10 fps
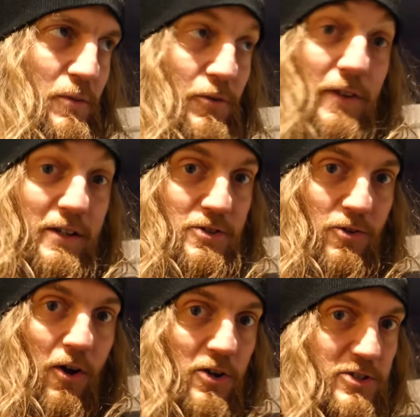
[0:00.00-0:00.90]
But fingers
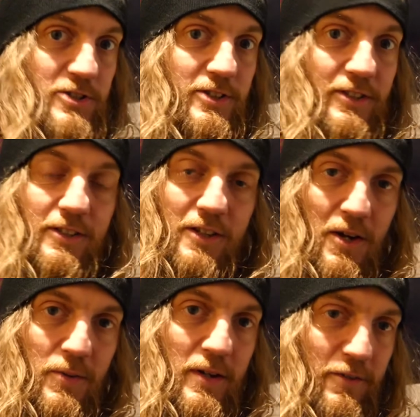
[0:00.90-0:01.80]
crossed, you
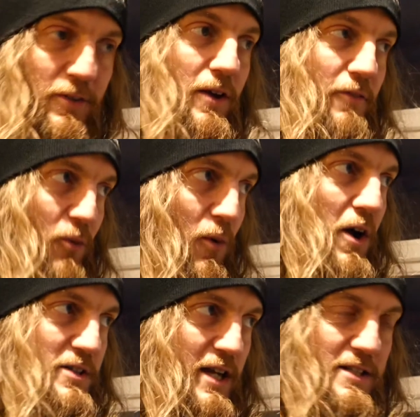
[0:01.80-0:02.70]
know, and if it
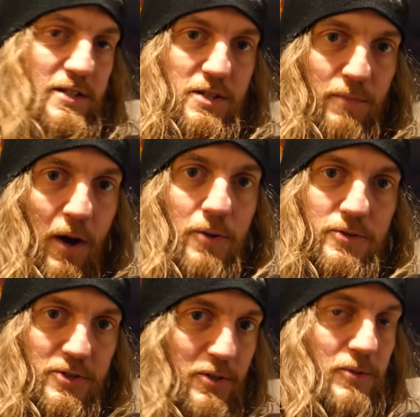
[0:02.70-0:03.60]
works as it's
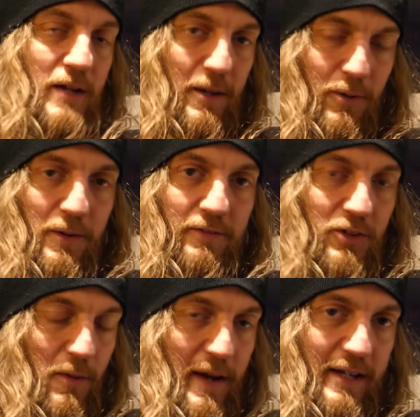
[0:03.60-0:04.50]
supposed to, Dad won't have to
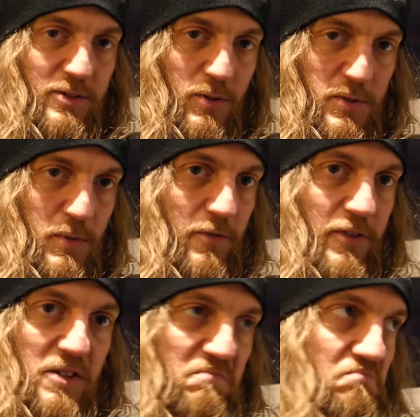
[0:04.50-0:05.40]
go back into hospital
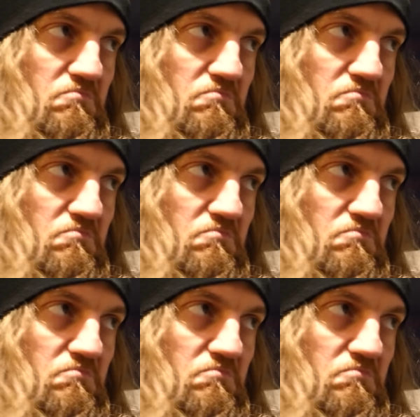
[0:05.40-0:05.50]
for